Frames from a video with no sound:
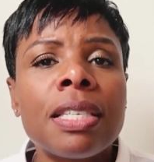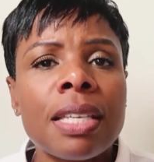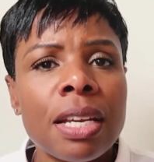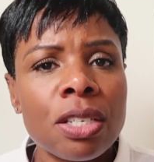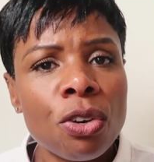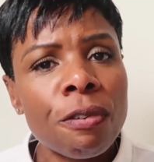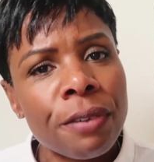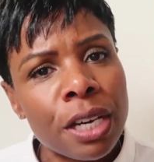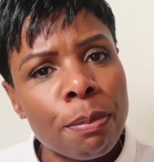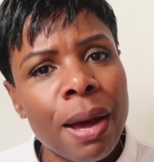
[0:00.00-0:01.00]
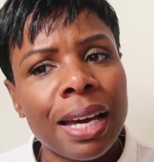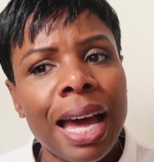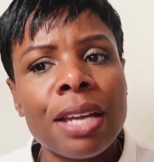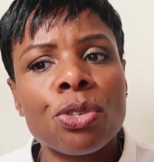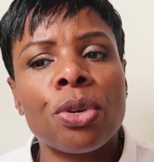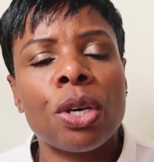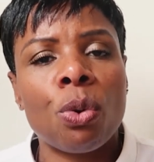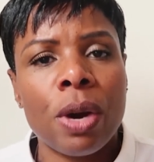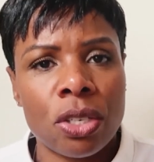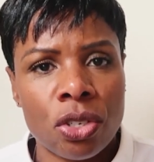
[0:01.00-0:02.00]
Send your feedback and all your
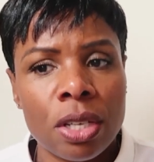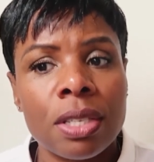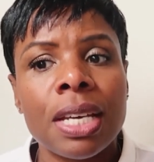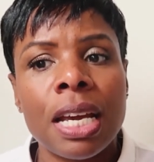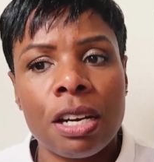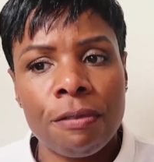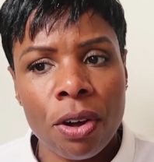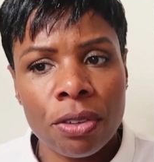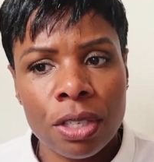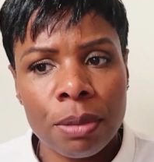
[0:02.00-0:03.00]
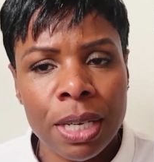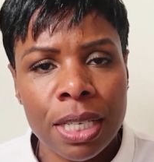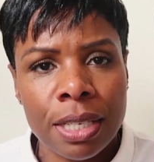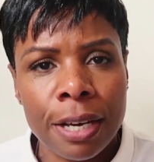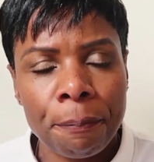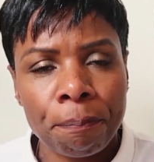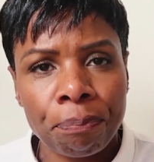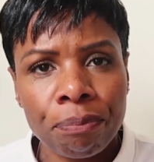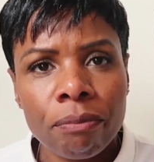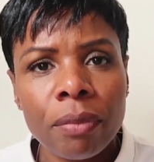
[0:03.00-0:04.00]
questions in advance of the meeting.
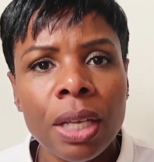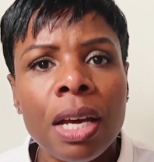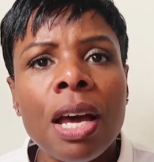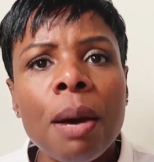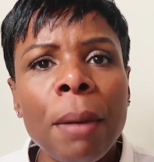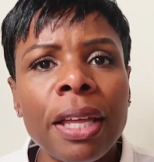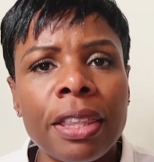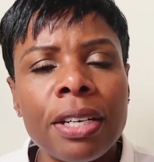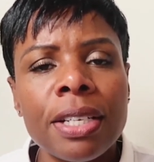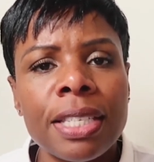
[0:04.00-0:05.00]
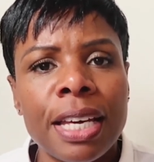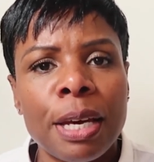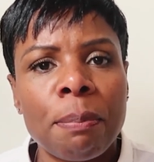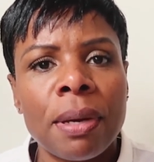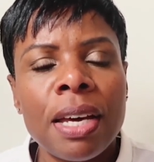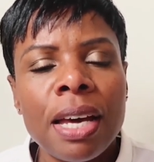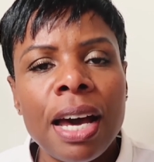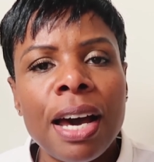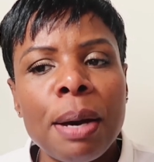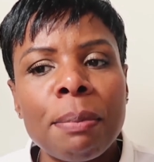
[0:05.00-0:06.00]
My third tip
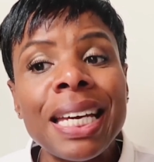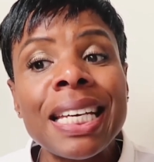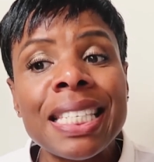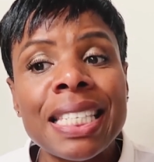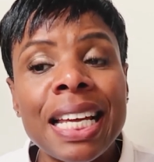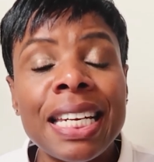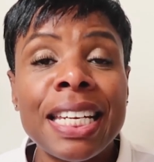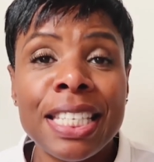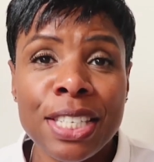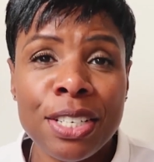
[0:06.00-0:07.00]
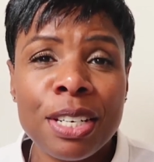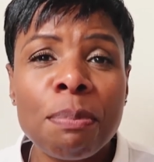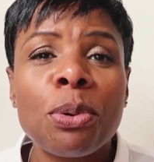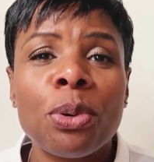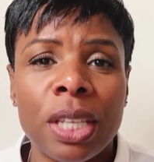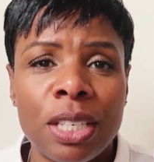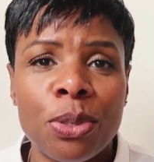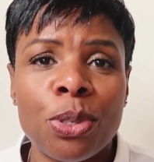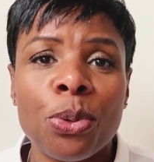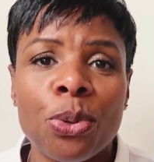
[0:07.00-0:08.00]
is listen more than
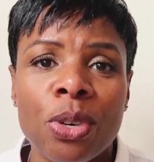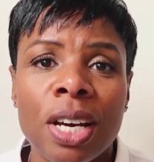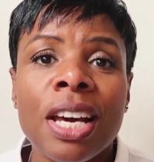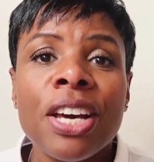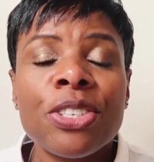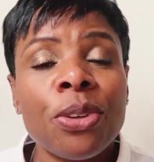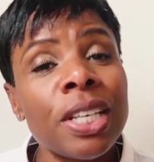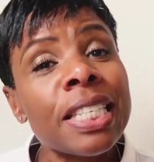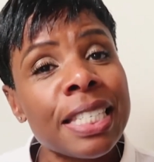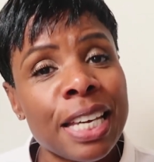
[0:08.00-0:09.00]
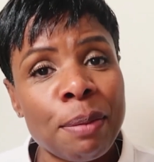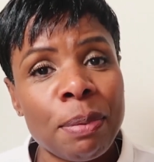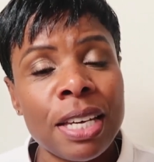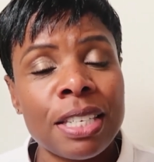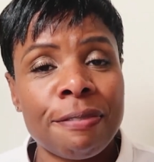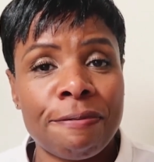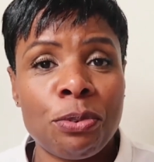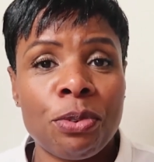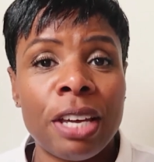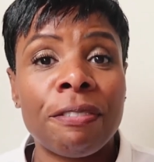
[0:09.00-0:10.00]
you talk. So this tip is
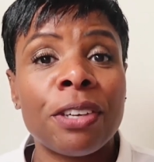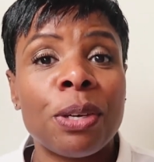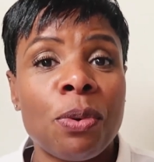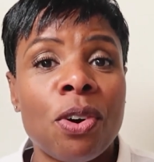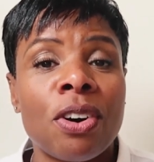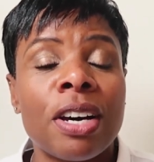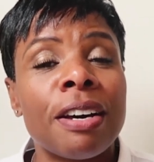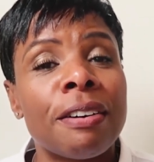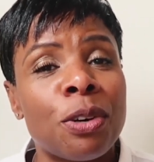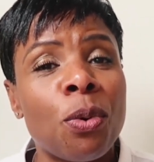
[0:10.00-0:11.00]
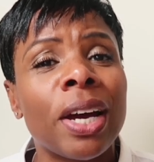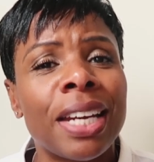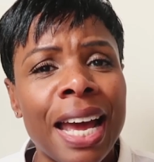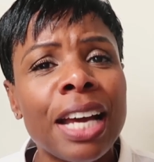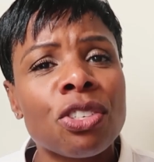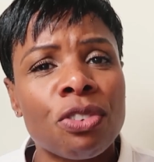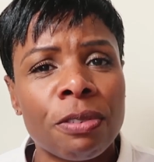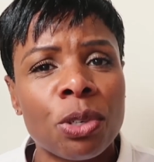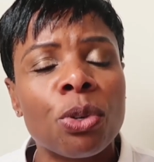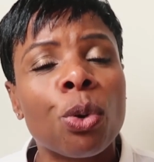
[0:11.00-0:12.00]
for if you are quite an
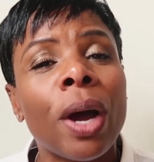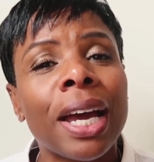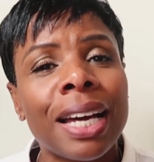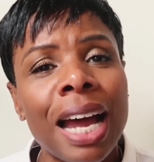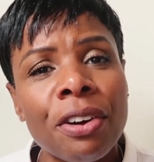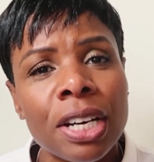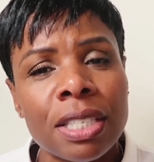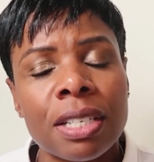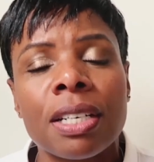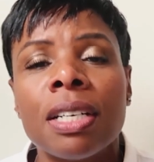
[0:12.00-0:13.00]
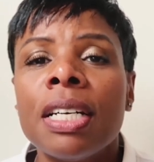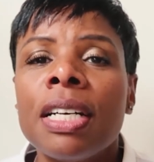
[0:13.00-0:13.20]
extrovert or quite a character.